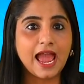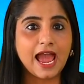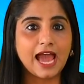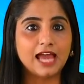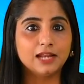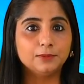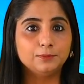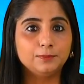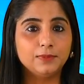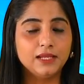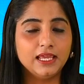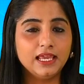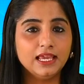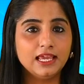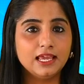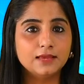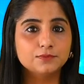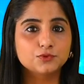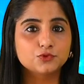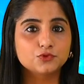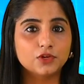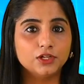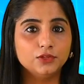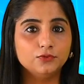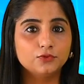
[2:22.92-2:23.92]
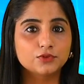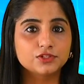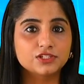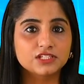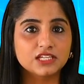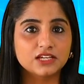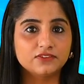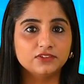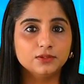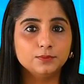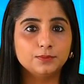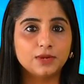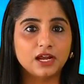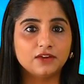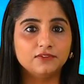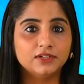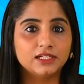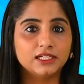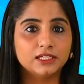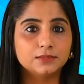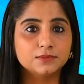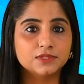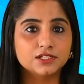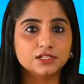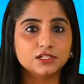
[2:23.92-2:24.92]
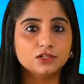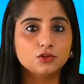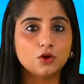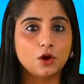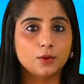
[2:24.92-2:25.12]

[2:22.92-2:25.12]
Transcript: and Play Games 24/7 Private Limited,